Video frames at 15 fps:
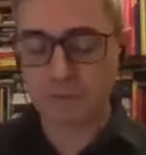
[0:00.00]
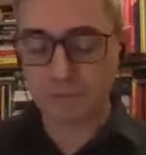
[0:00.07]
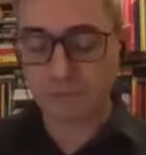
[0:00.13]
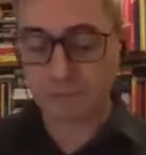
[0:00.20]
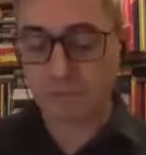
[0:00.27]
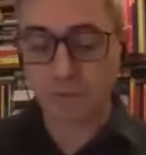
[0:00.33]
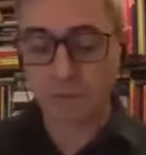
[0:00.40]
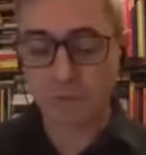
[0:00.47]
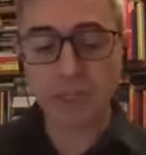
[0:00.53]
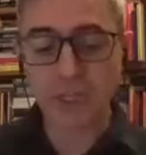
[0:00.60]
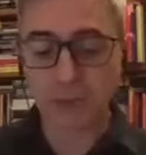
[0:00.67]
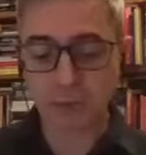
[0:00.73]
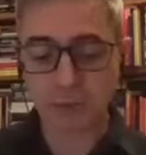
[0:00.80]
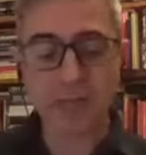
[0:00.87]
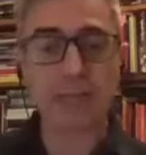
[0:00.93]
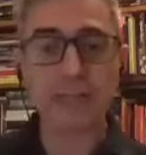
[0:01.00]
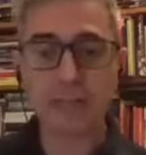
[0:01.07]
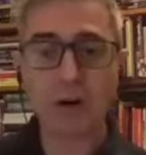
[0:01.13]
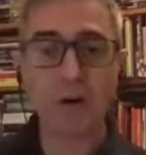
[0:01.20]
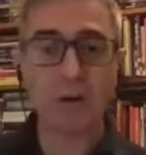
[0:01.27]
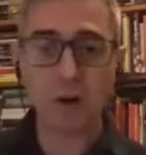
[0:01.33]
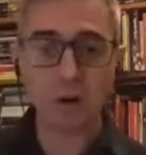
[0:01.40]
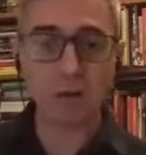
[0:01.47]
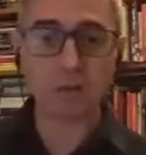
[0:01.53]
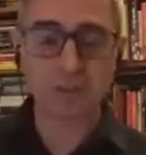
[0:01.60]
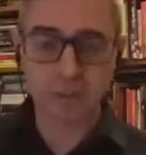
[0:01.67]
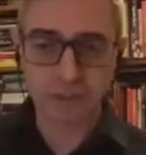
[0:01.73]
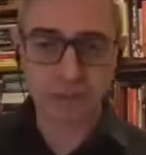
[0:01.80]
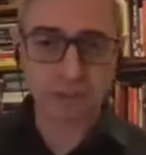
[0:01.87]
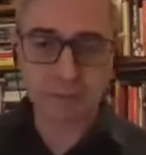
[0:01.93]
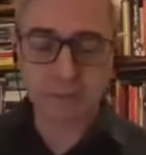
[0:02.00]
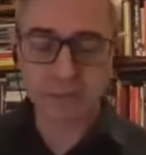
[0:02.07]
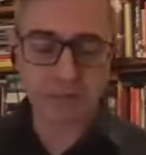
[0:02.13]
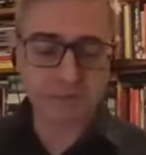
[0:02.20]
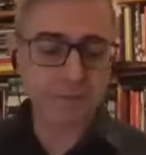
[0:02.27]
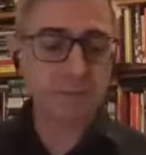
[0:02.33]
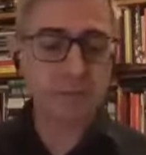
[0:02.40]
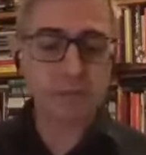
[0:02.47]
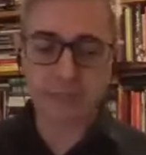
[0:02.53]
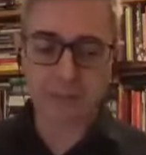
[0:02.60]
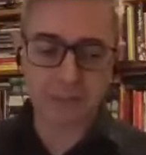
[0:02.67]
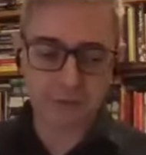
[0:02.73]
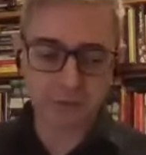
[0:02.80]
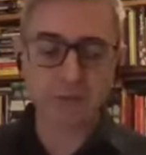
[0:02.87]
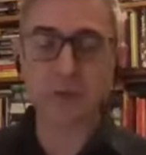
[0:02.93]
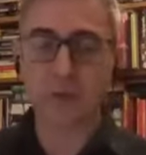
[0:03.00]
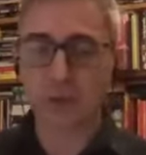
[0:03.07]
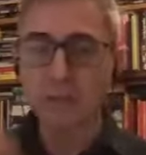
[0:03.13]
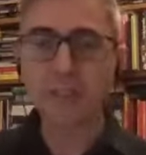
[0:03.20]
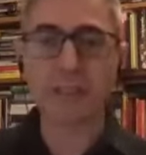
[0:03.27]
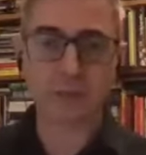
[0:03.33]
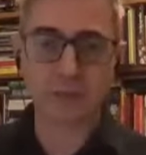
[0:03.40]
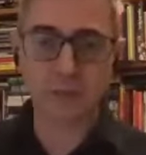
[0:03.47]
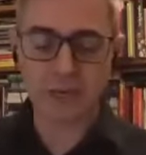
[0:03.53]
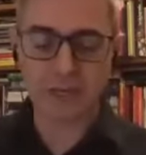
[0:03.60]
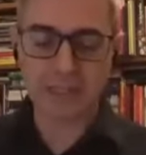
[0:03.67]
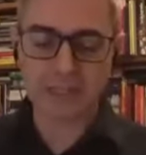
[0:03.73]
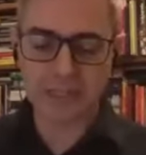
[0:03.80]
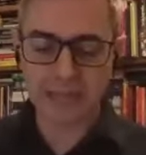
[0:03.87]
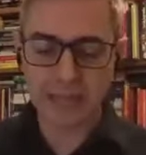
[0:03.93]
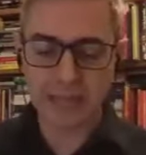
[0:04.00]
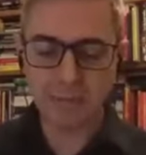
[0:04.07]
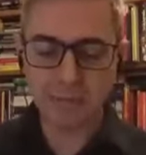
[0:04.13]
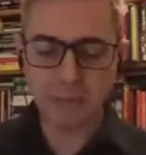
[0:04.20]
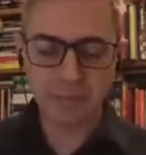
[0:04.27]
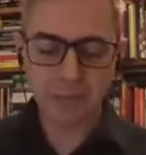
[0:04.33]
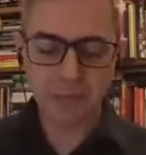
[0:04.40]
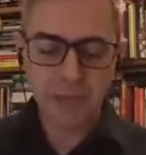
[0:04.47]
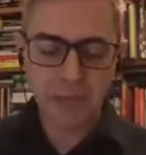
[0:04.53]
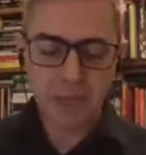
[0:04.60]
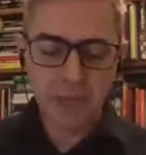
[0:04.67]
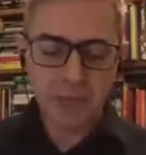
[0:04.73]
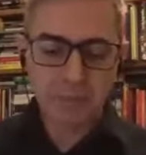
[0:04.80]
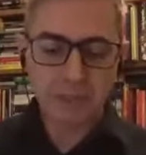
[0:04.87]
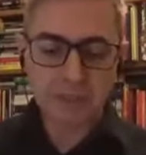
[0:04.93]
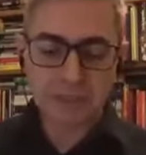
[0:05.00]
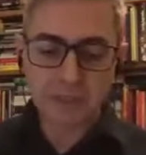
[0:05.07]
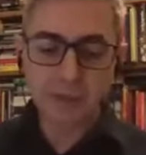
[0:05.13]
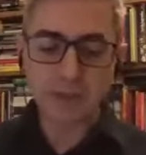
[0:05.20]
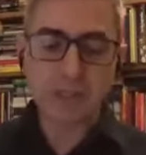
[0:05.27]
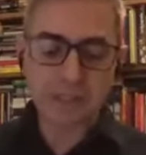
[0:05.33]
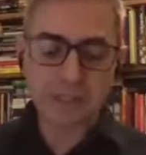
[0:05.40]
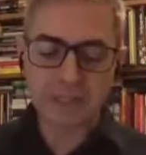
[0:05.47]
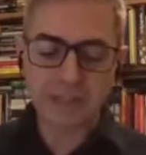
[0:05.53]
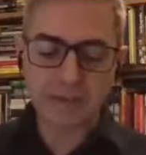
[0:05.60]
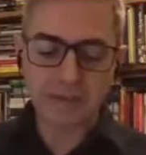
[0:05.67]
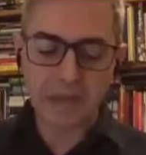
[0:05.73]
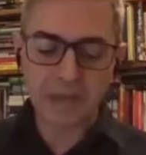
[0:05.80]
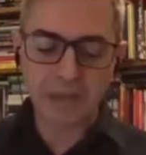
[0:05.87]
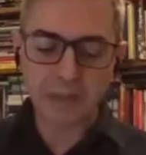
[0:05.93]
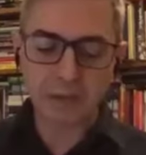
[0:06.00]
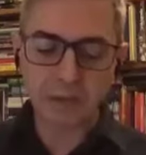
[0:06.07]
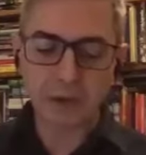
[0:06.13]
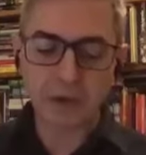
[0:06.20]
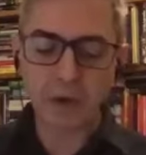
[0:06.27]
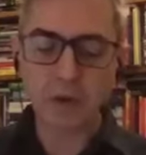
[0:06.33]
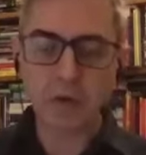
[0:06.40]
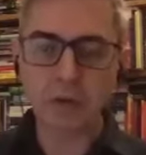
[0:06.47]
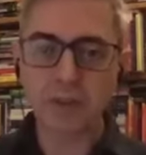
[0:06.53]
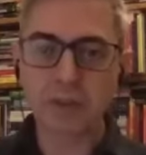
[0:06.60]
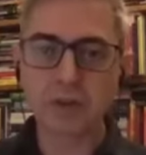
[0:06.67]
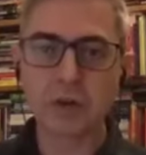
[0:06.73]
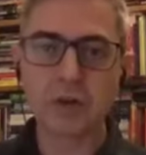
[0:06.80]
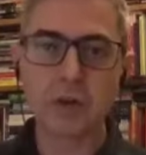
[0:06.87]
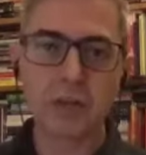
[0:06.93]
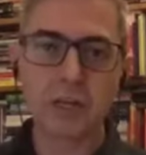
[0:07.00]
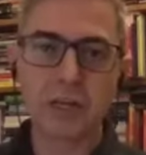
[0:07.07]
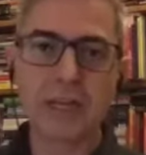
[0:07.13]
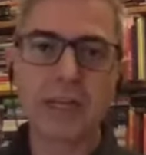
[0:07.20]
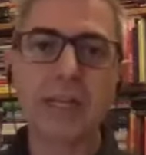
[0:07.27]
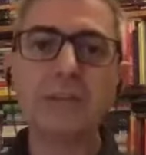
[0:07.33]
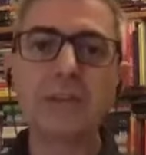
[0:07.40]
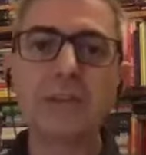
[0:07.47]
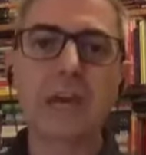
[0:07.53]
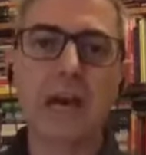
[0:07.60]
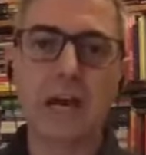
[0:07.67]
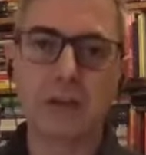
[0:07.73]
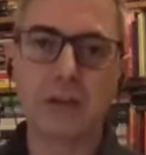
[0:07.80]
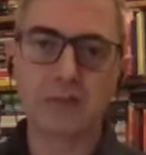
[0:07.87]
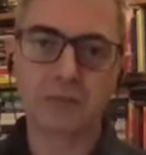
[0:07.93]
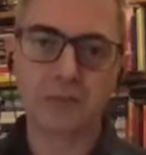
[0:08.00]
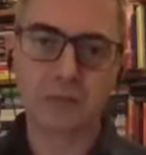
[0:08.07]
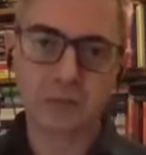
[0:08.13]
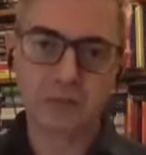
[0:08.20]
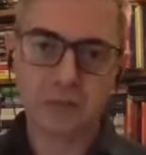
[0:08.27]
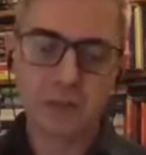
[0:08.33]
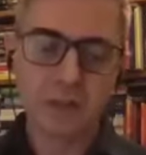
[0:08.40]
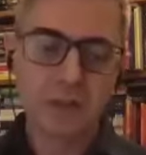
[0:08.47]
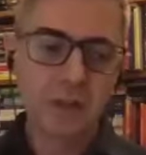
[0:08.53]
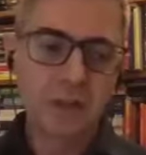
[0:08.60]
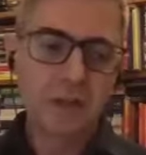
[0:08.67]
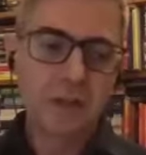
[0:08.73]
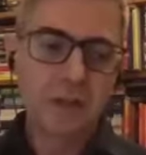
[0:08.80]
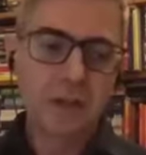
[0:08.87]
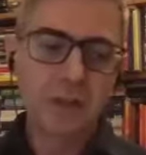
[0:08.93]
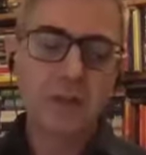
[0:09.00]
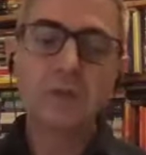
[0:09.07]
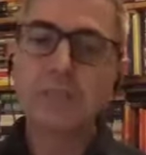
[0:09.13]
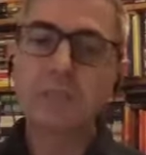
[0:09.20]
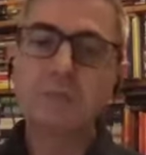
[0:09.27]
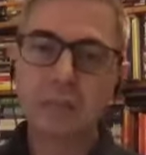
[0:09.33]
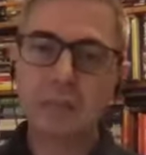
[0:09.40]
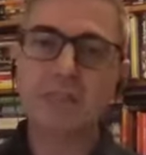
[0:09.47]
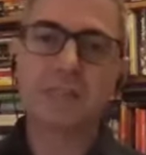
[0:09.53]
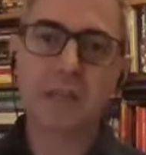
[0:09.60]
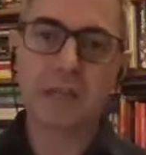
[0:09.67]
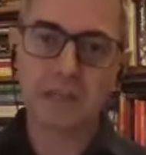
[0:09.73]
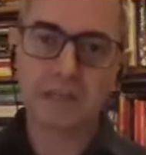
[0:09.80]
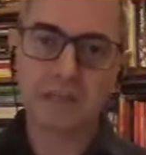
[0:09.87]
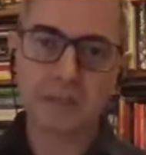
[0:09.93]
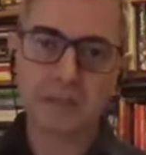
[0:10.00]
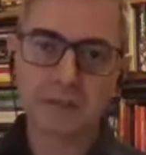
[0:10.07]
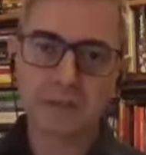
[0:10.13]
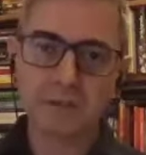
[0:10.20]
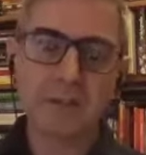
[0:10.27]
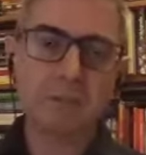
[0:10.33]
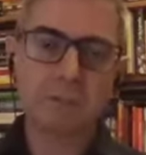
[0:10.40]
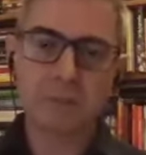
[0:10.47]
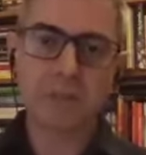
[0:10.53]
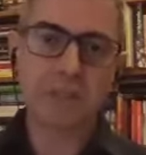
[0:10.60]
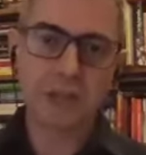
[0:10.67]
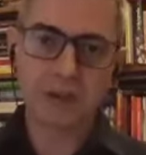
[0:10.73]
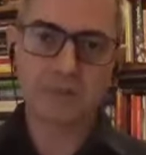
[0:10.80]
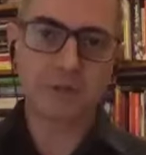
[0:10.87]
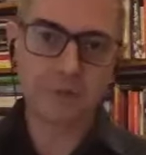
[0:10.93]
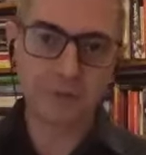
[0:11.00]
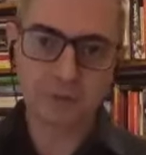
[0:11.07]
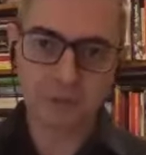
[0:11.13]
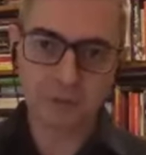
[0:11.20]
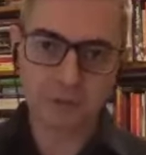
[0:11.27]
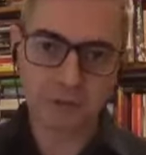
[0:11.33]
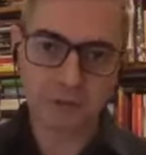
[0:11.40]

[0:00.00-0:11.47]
through which we can download the PDFs, but it's also contextualizing them. But during this event, we were also giving out USB sticks with the PDF of the book.